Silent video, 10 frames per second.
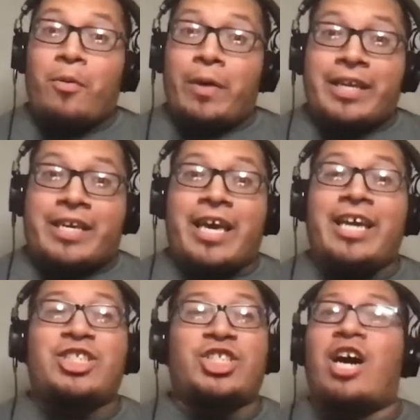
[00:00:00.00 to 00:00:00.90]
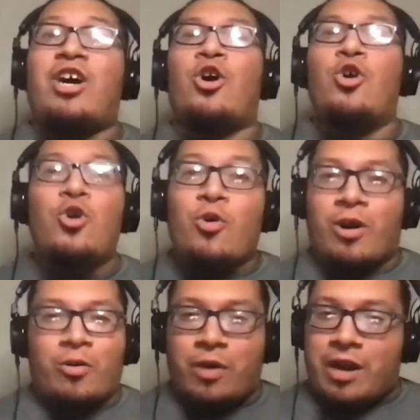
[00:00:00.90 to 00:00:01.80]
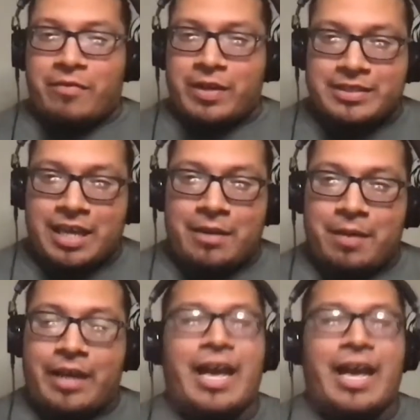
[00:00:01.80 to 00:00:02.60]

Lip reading: when King Shung Hu or whatever his name?